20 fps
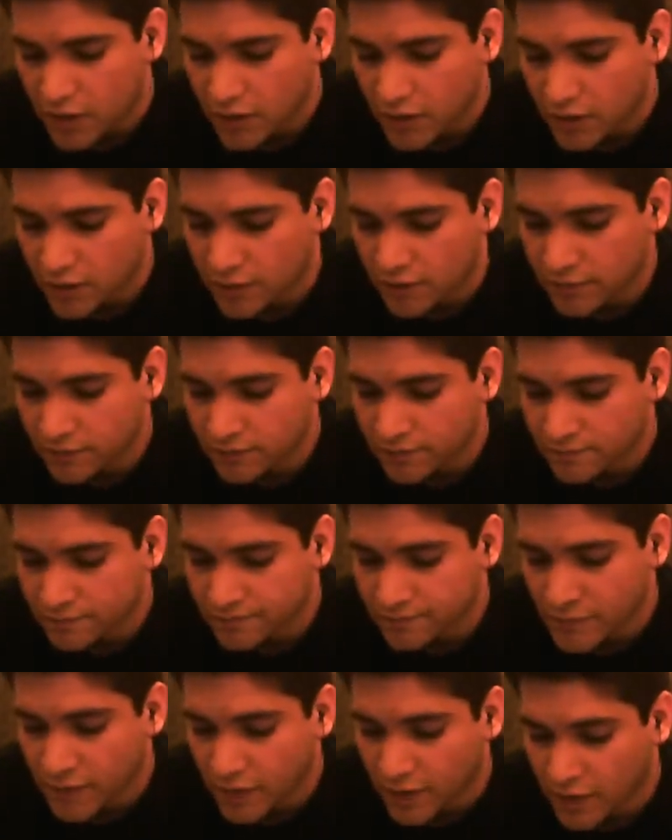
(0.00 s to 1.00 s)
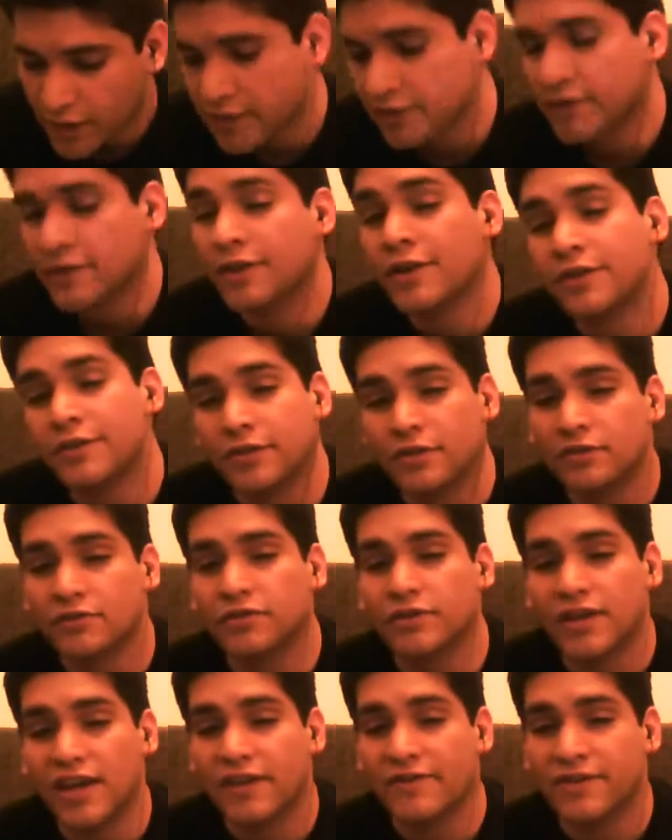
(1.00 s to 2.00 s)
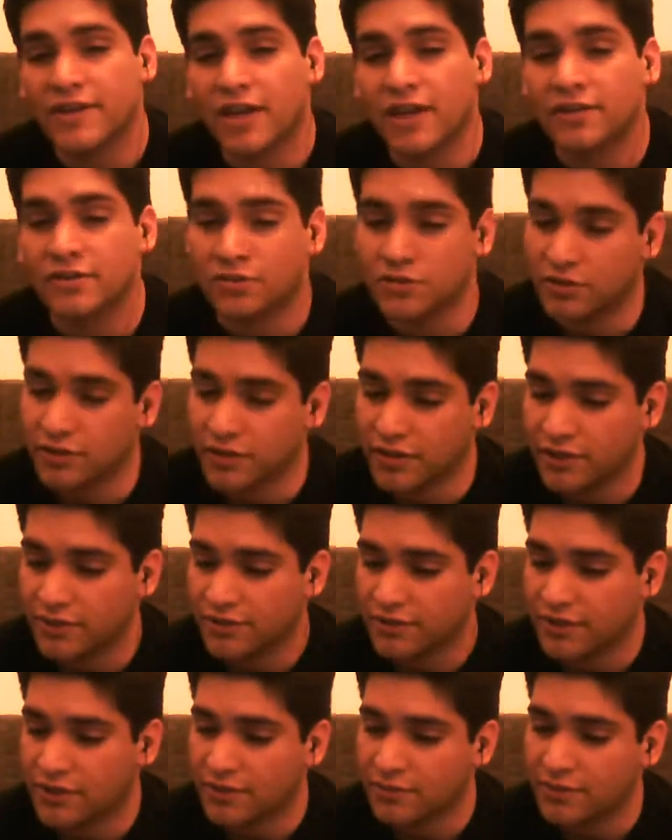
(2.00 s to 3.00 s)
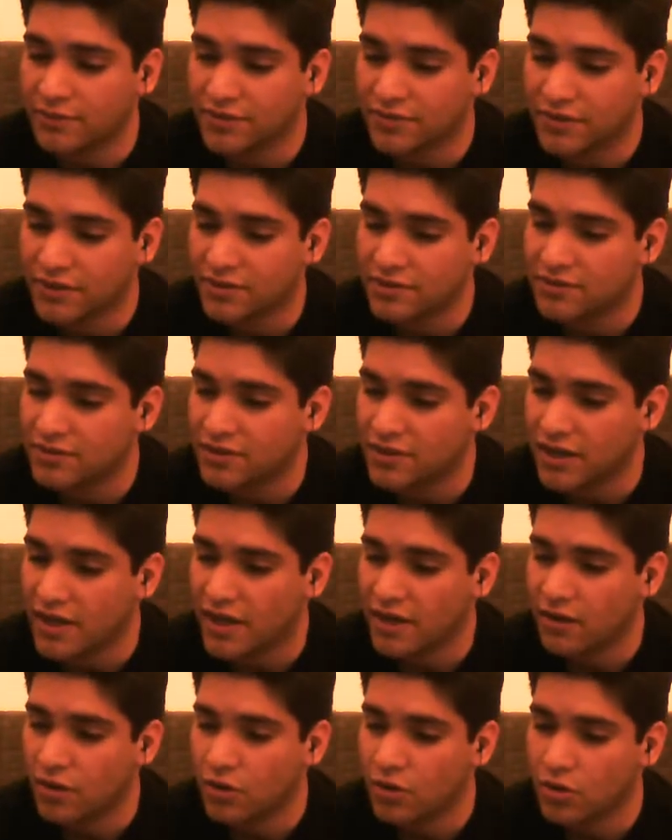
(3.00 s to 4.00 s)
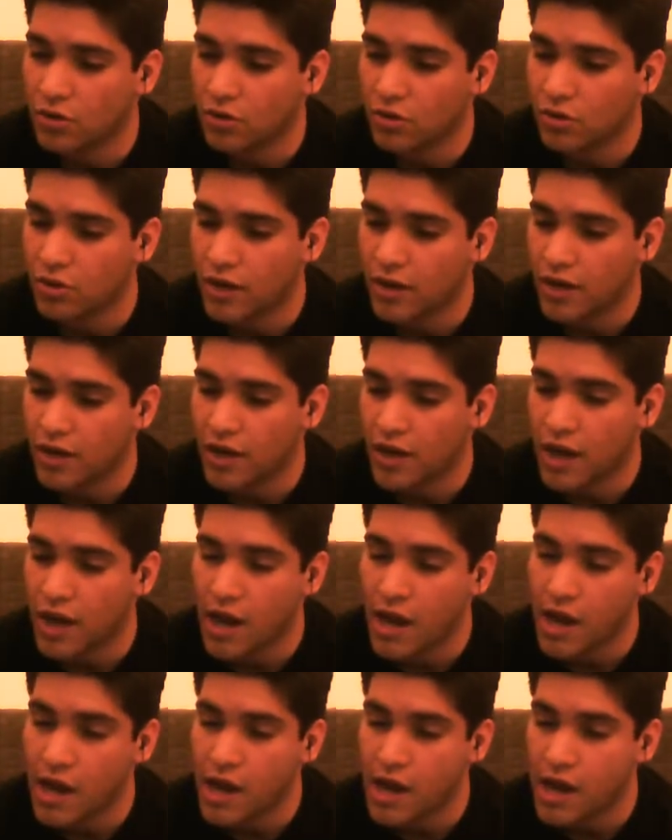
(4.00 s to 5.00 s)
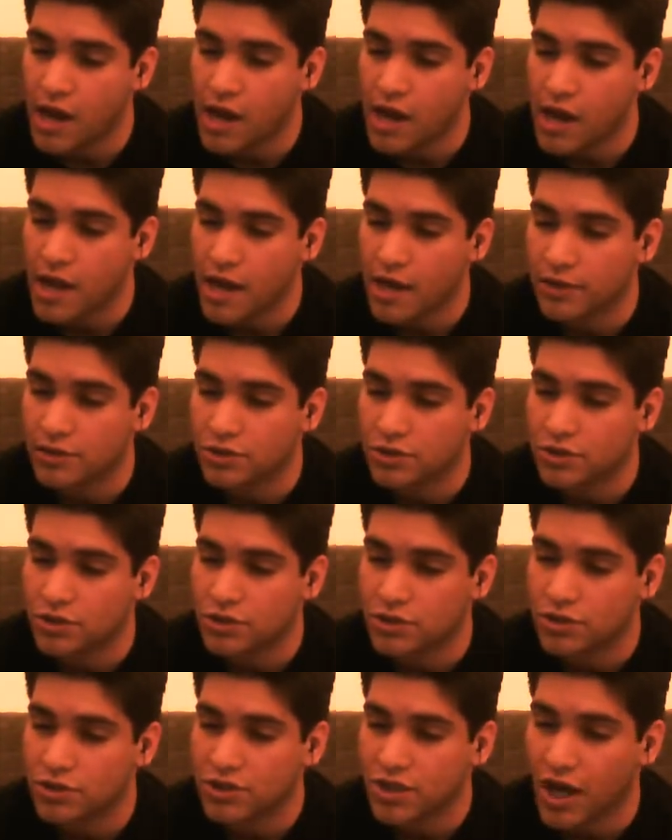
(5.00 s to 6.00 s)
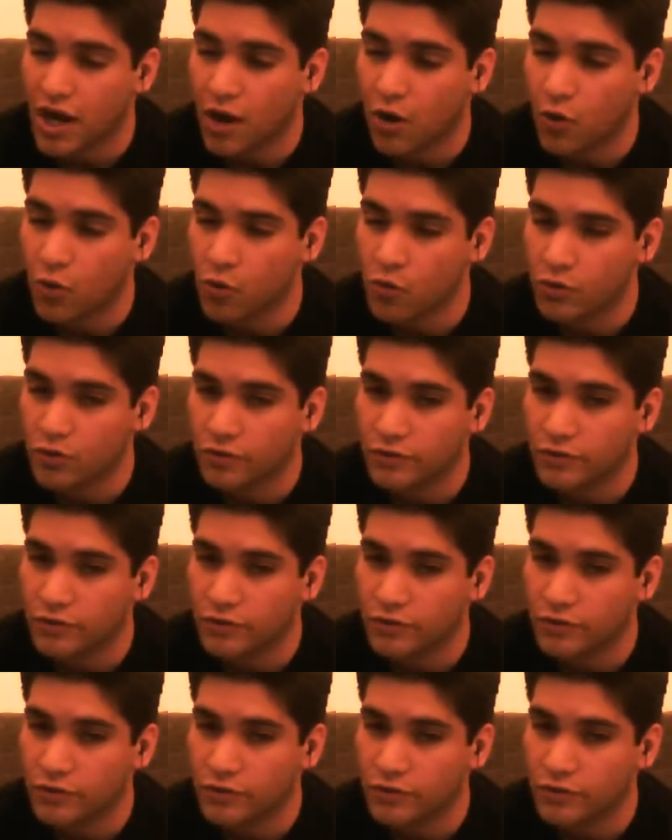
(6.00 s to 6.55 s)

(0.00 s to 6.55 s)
And he's also an aviator. His name is Santiago Echao.